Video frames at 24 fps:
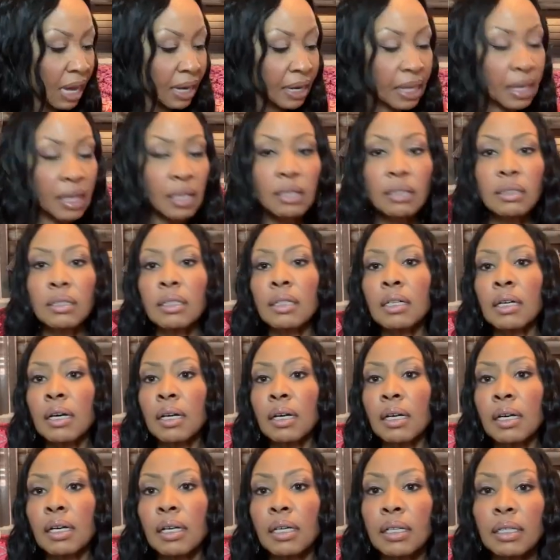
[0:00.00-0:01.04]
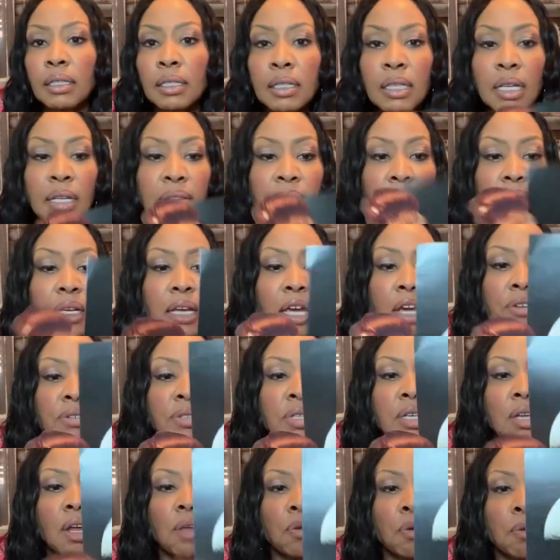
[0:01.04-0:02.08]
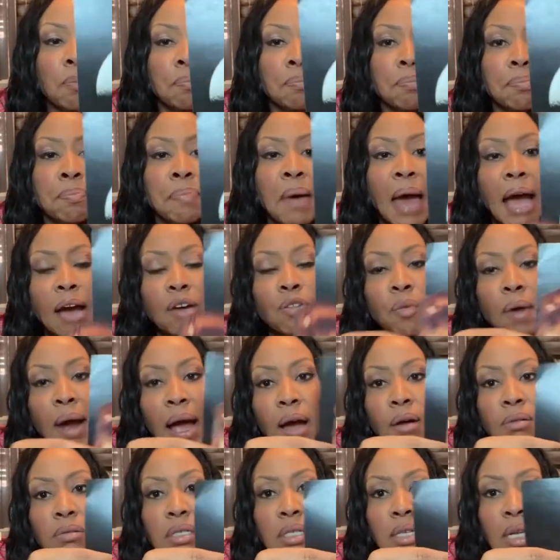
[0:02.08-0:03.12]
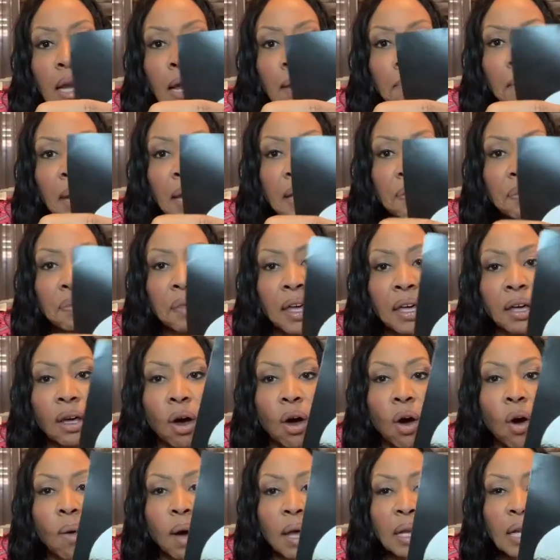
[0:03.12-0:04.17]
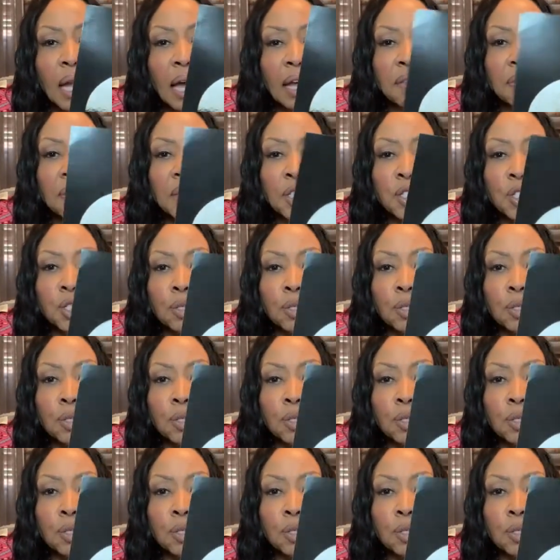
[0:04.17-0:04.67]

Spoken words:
it. And then here's another background. And I might think, oh, I like this